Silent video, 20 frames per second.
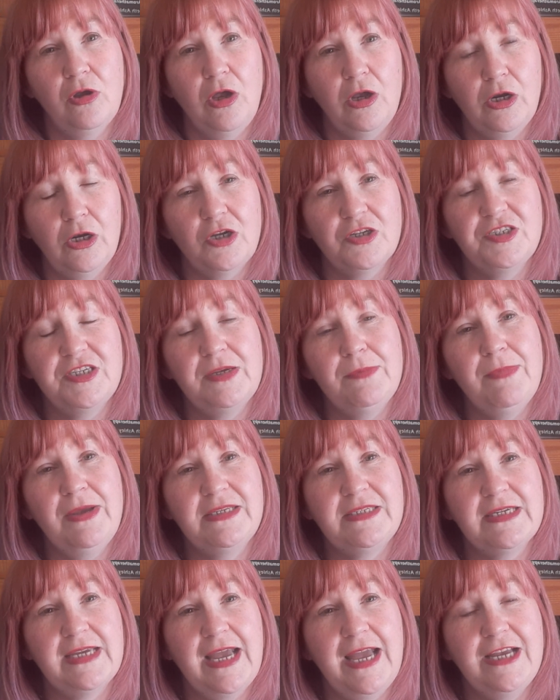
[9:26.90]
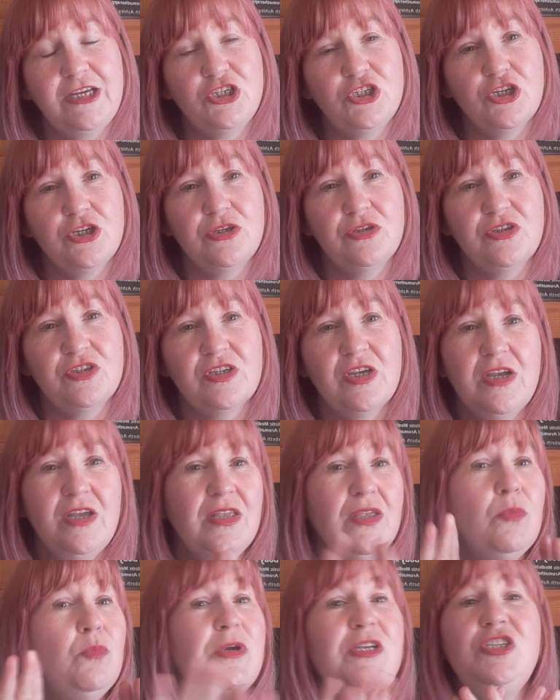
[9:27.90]
clotting medications,
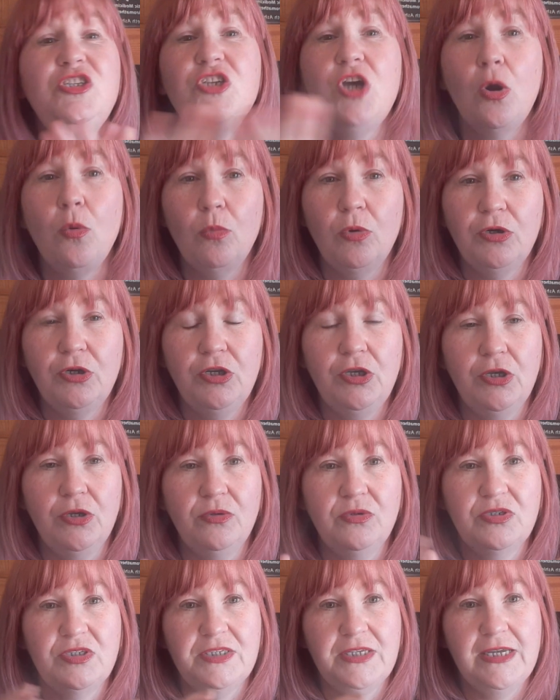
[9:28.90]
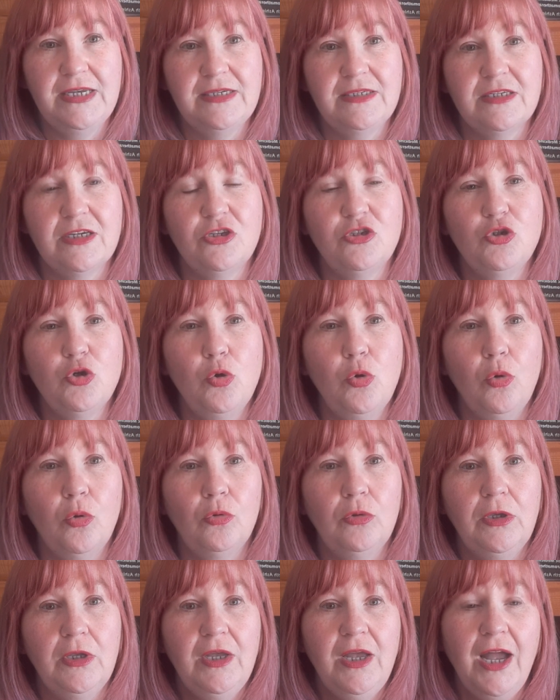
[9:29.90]
then we don't want to use these at
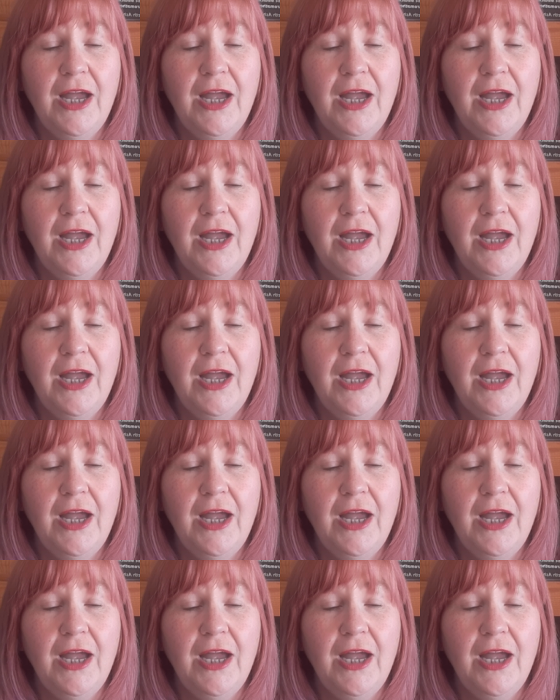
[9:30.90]
all.